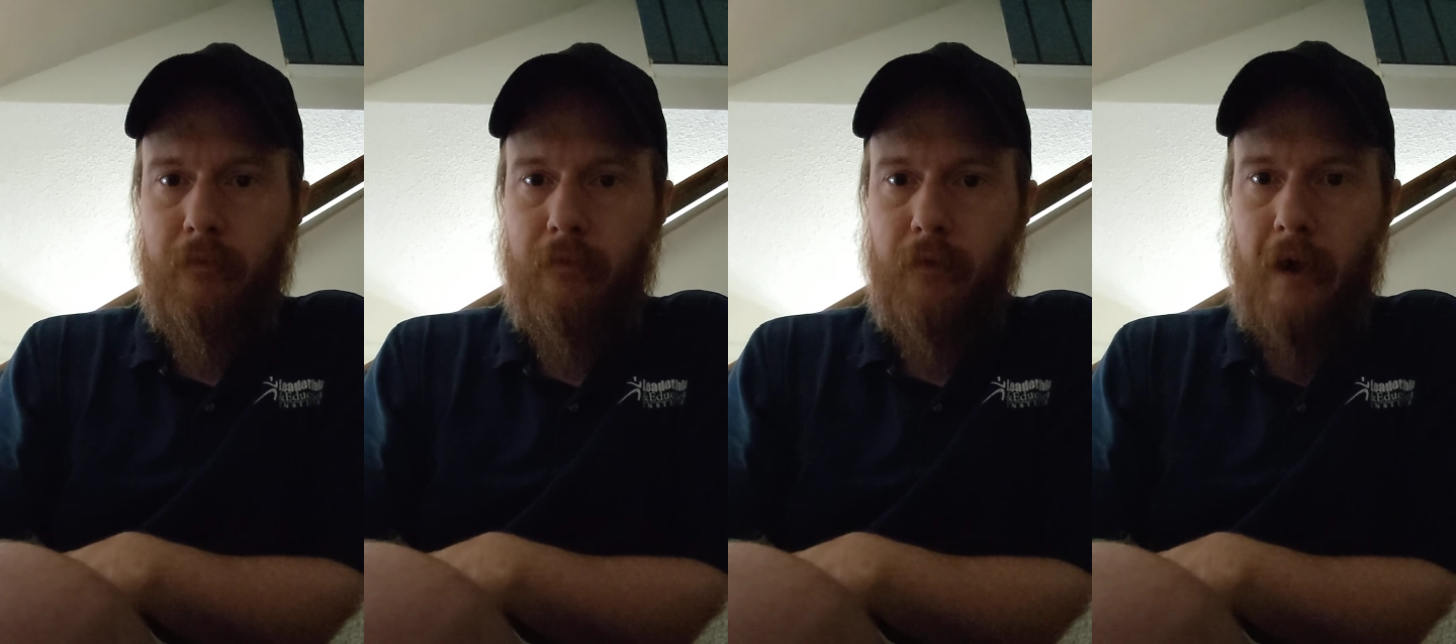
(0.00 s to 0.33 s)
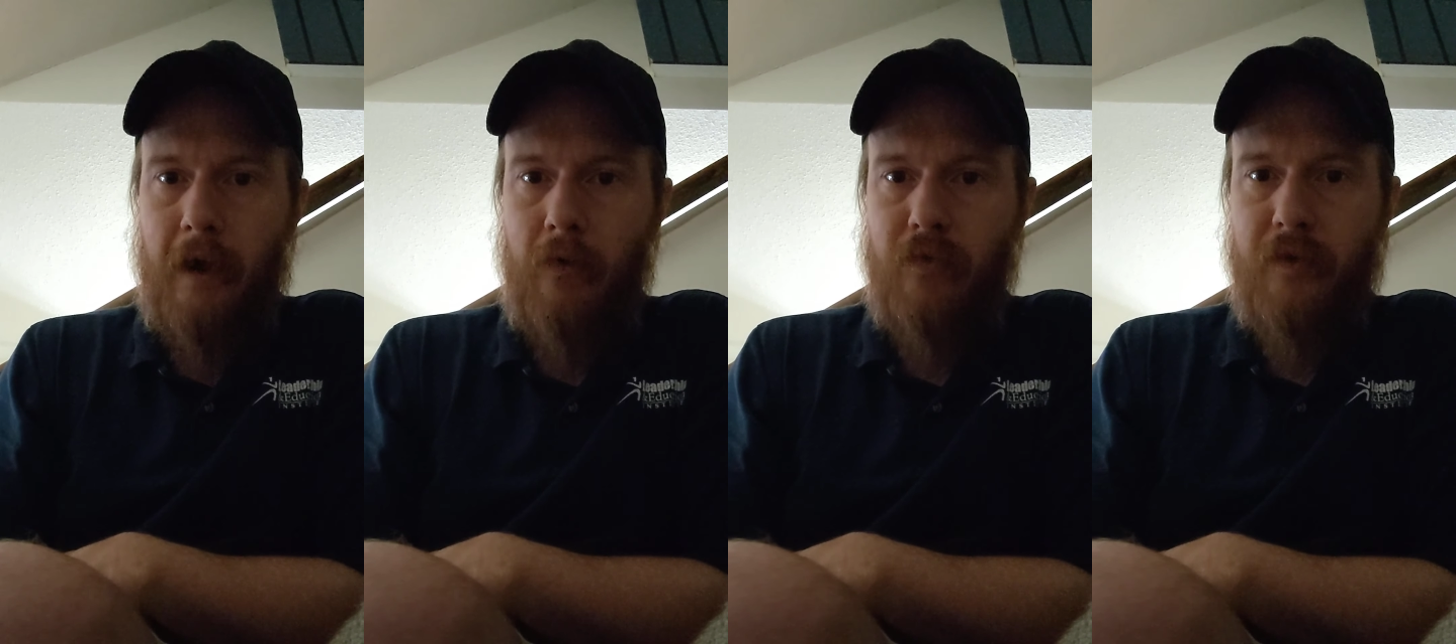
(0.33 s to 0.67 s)
for
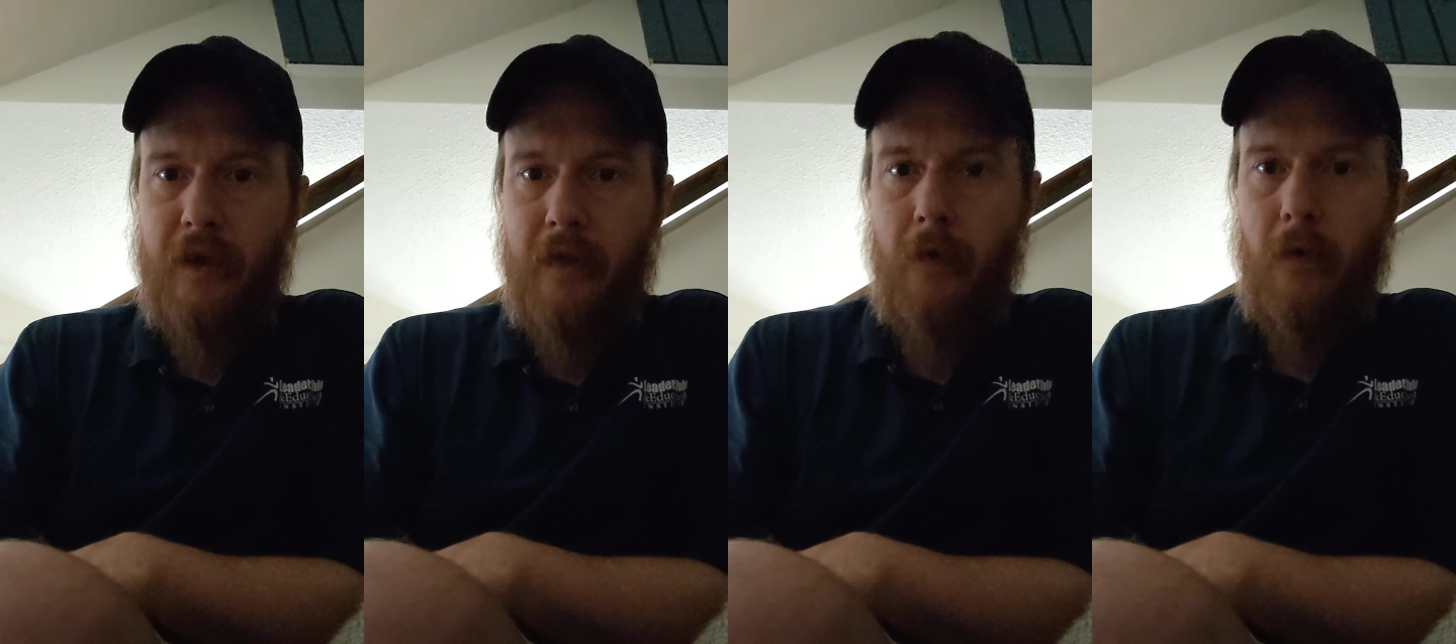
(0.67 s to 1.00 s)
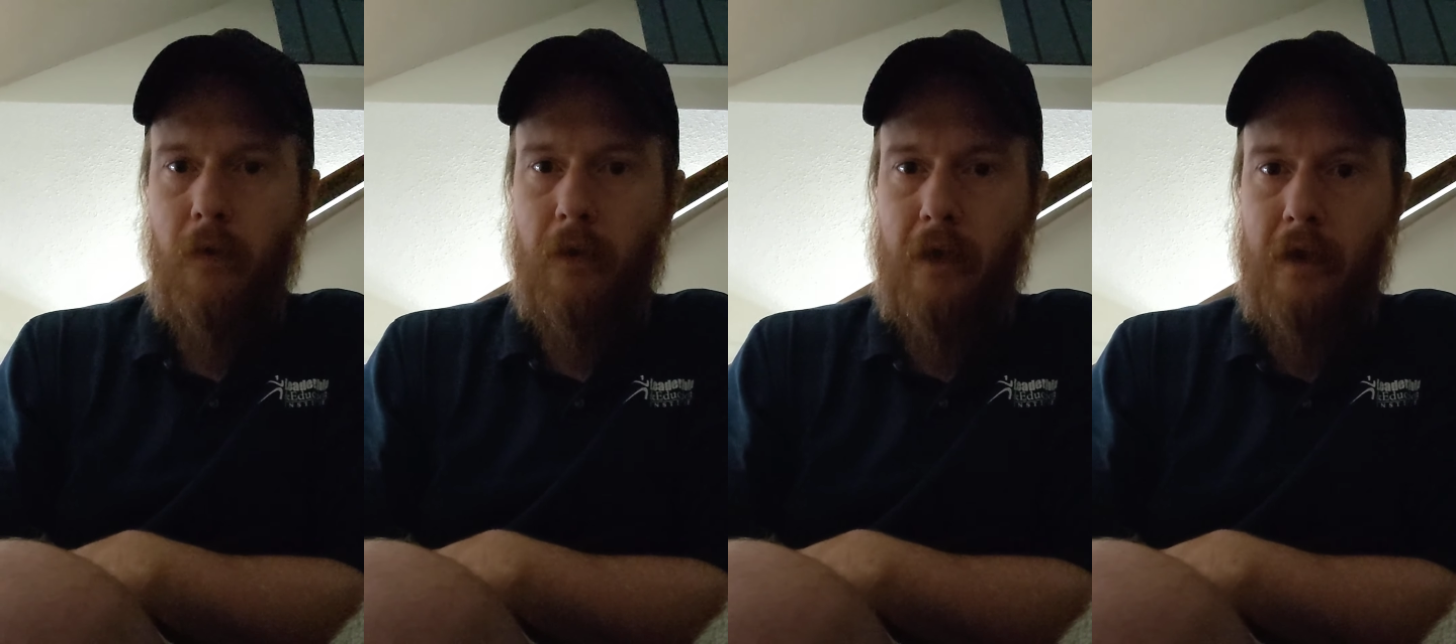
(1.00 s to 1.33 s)
hours a day their
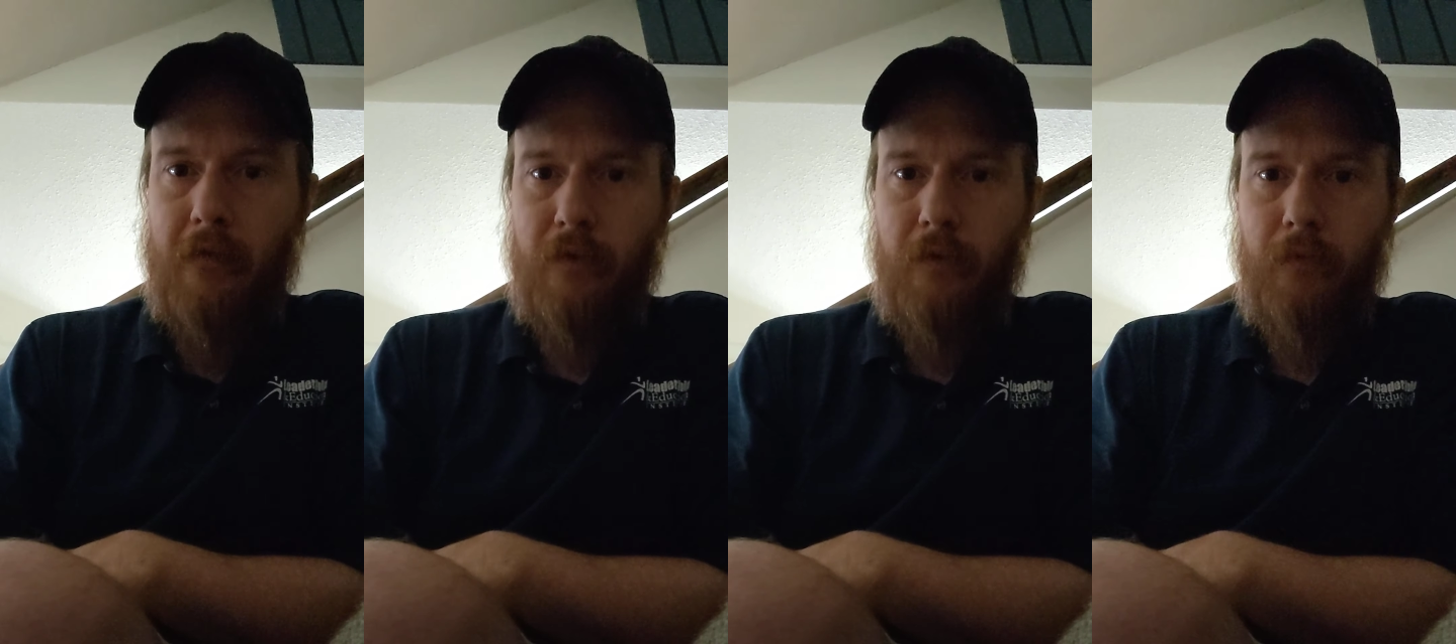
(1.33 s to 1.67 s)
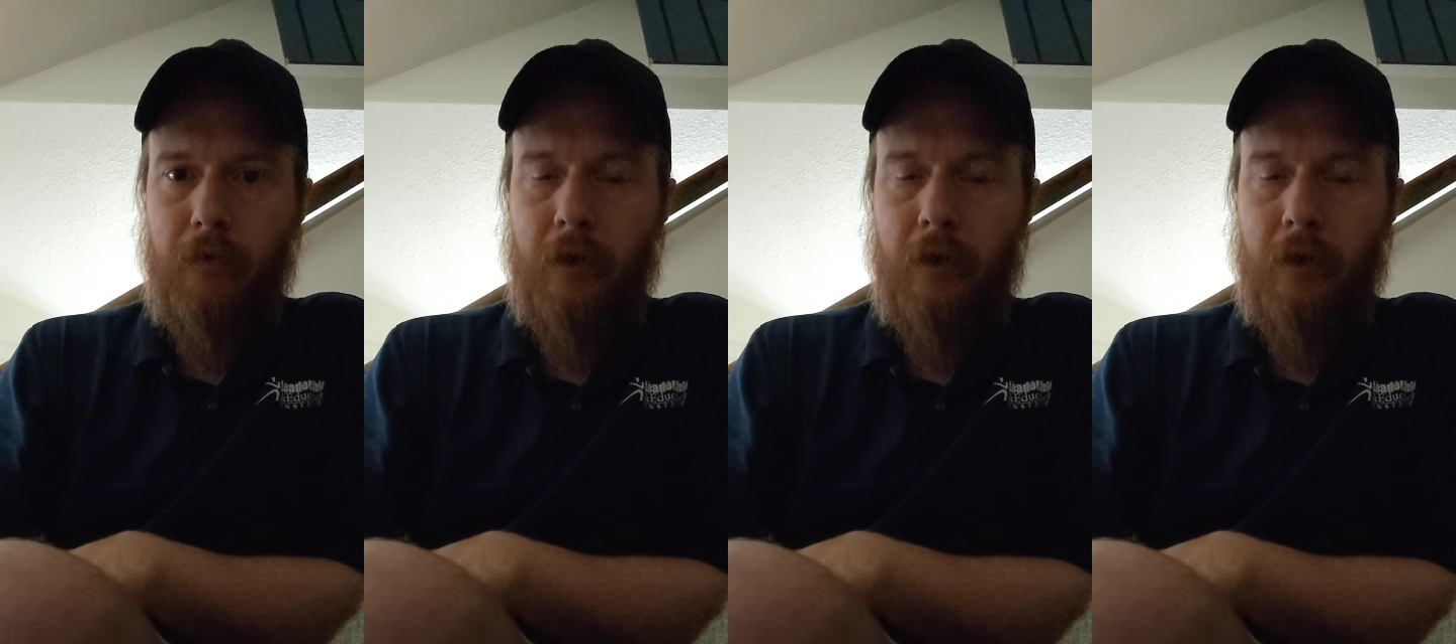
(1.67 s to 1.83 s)
whole lives, or